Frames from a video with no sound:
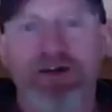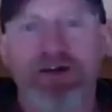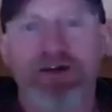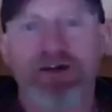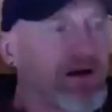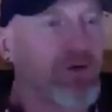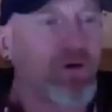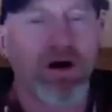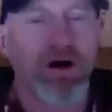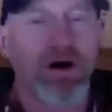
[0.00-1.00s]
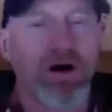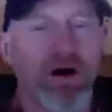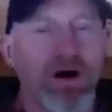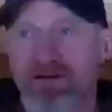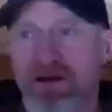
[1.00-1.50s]
I don't know why. I,
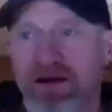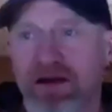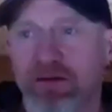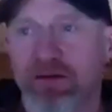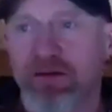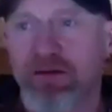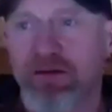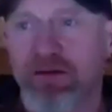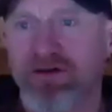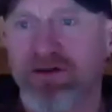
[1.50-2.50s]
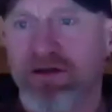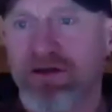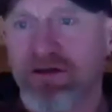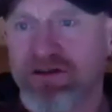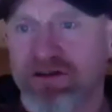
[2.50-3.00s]
I don't know. I mean, huge.
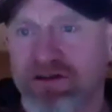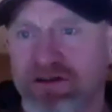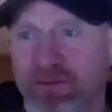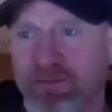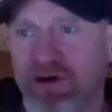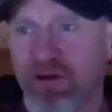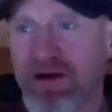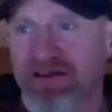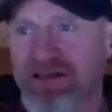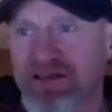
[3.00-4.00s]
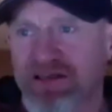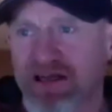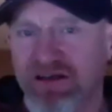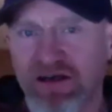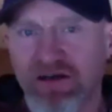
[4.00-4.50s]
There's a huge taboo about
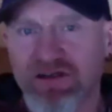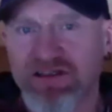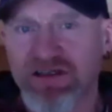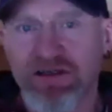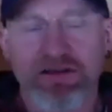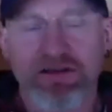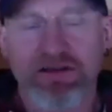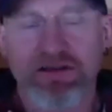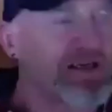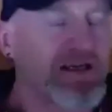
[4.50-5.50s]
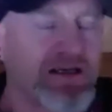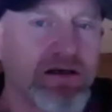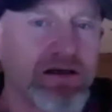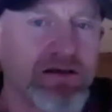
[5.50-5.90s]
sex and nudity particularly.